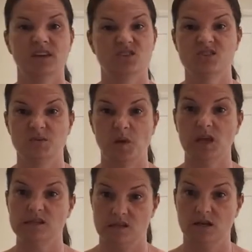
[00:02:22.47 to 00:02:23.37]
It's just a bit
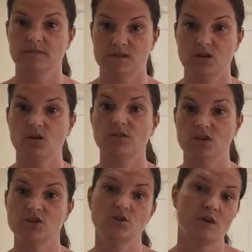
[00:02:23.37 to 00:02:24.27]
easier. So if you
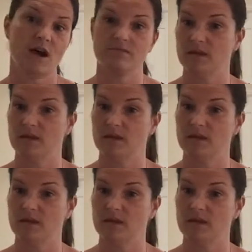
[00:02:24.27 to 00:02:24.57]
can do that,